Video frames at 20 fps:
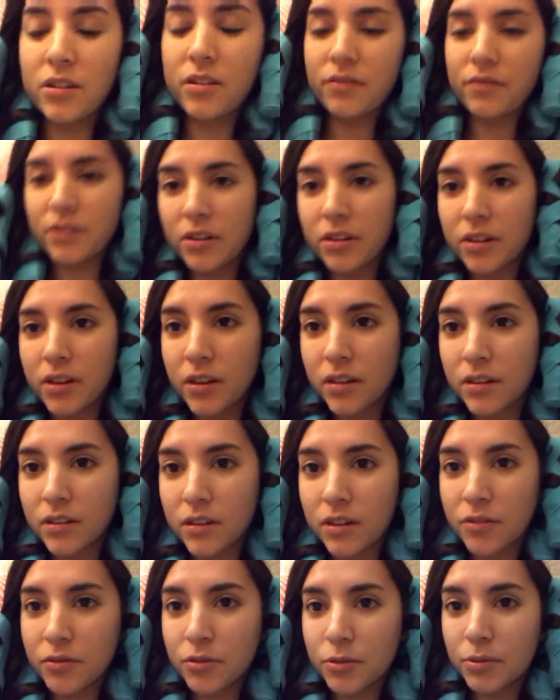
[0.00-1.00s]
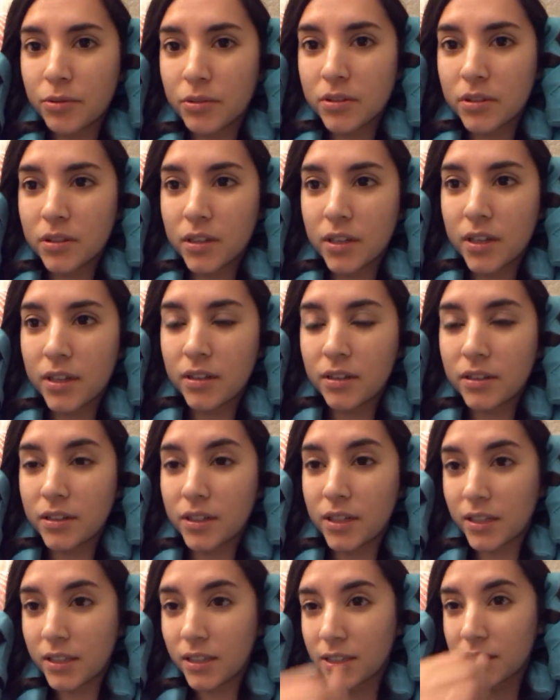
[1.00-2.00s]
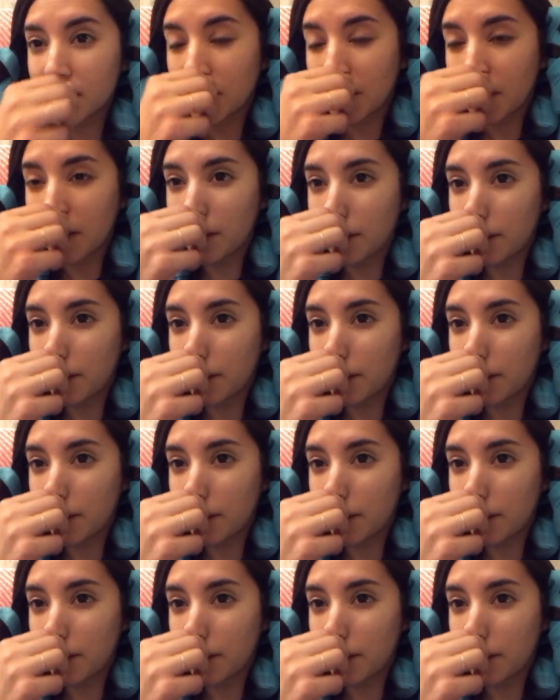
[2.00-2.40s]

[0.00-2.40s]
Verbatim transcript: not very uncomfortable to lay on, at least like